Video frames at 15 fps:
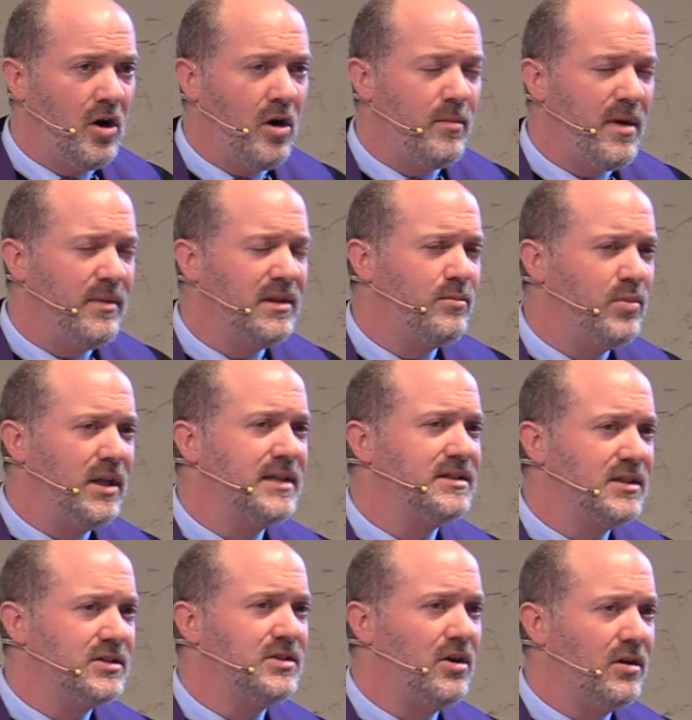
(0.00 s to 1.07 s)
Or maybe the
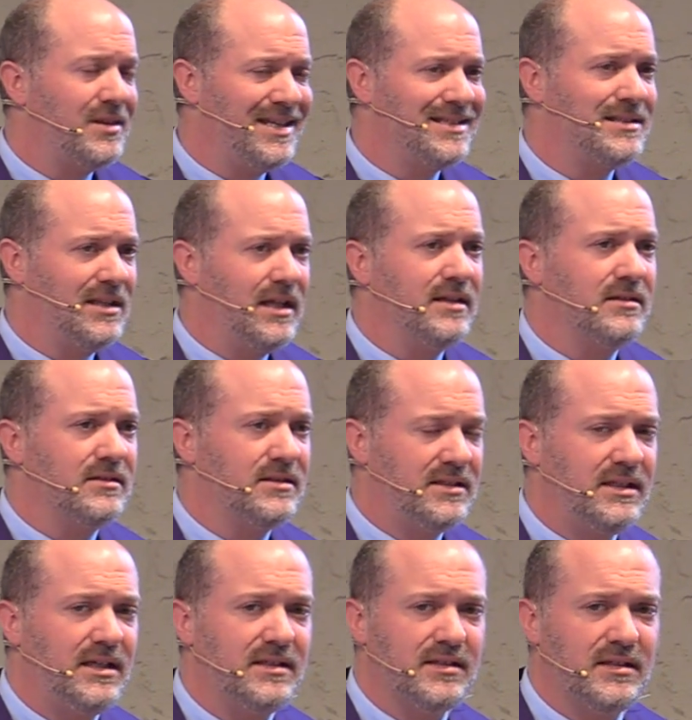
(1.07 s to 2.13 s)
place to start this Lenten
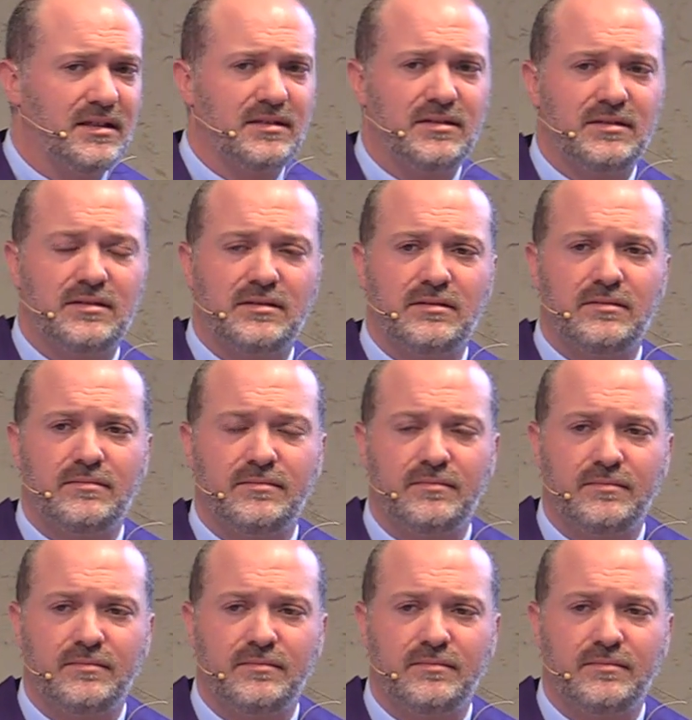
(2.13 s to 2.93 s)
season is